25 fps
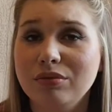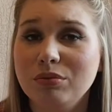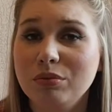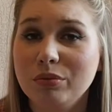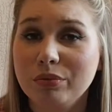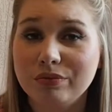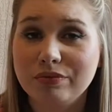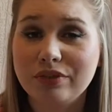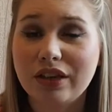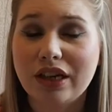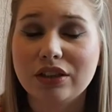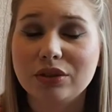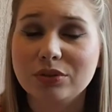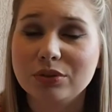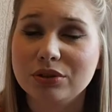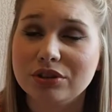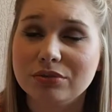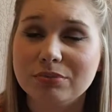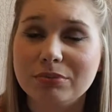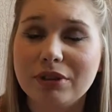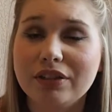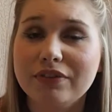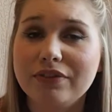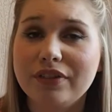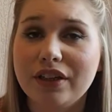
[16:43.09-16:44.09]
In fact, one of
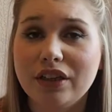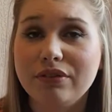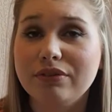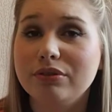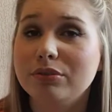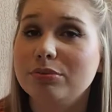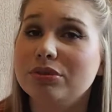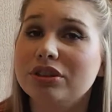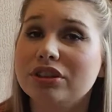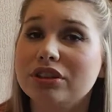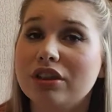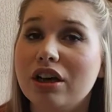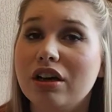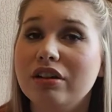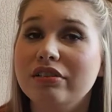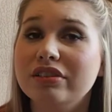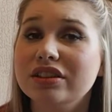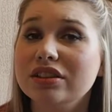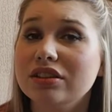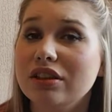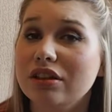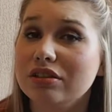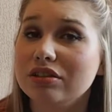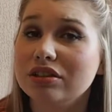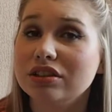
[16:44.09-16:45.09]
my favourite
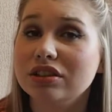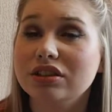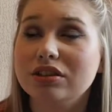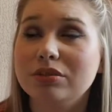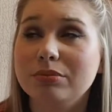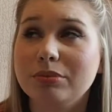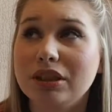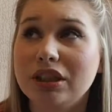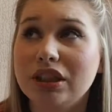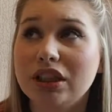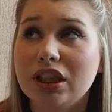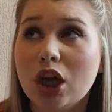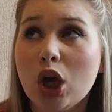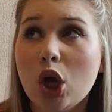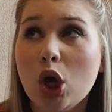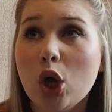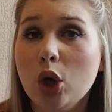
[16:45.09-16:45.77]
mascaras costs me